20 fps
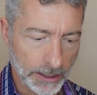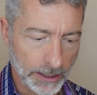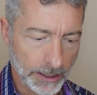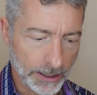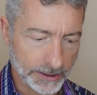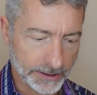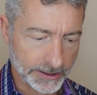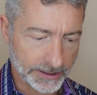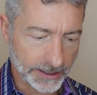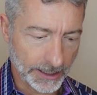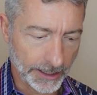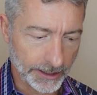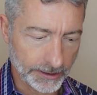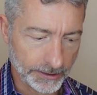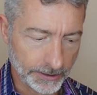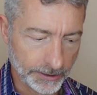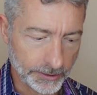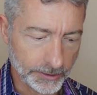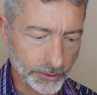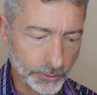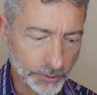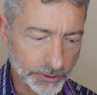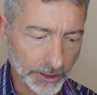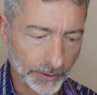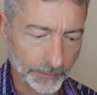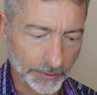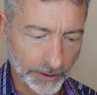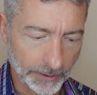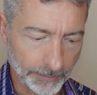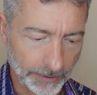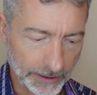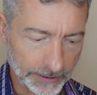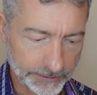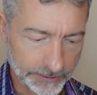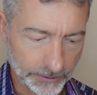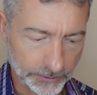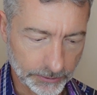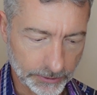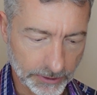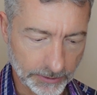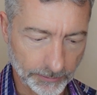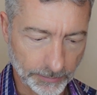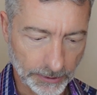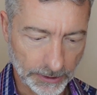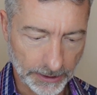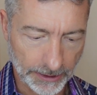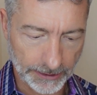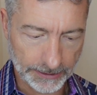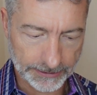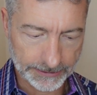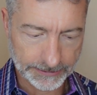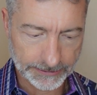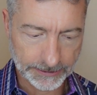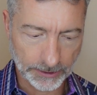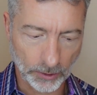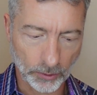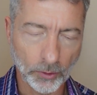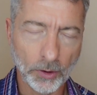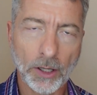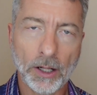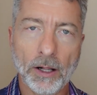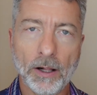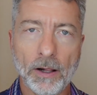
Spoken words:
it decided to do something about those complaints. So